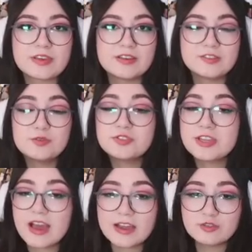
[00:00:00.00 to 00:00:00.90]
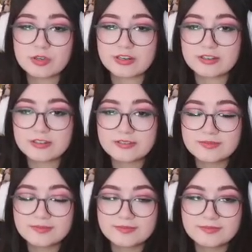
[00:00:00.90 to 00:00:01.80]
because you stay hydrated
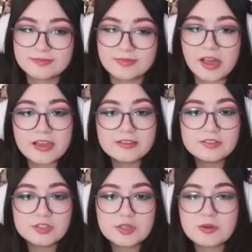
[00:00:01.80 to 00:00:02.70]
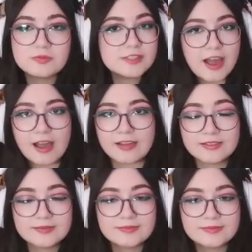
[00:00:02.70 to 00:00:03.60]
and you don't die.
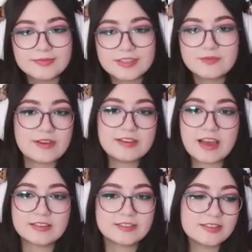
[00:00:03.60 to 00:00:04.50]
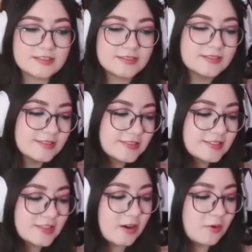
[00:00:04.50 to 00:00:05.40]
It's fantastic.
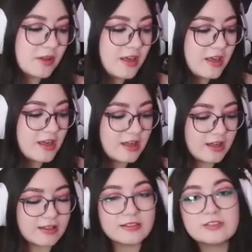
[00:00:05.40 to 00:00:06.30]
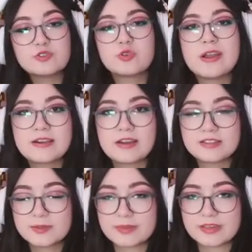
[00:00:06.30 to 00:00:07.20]
So let's try not
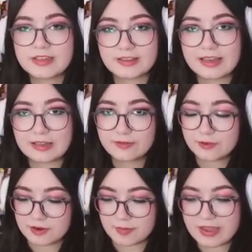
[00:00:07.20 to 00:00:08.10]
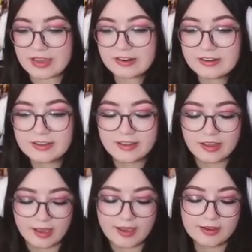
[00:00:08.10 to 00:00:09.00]
to be like Florida Man
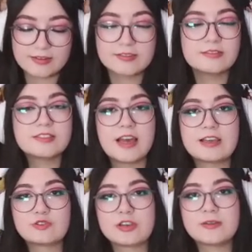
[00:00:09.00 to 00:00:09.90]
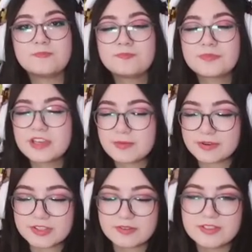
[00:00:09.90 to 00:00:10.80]
and let's hydrate, keep
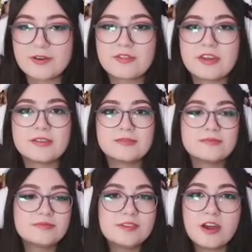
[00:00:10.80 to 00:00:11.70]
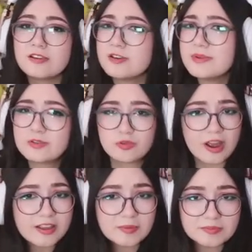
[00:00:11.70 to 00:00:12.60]
ourselves healthy, not commit
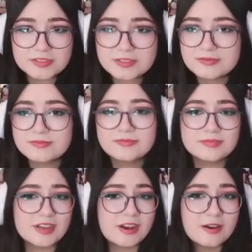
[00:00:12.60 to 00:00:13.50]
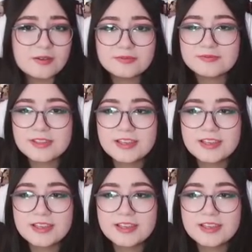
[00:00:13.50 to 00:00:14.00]
crimes you know?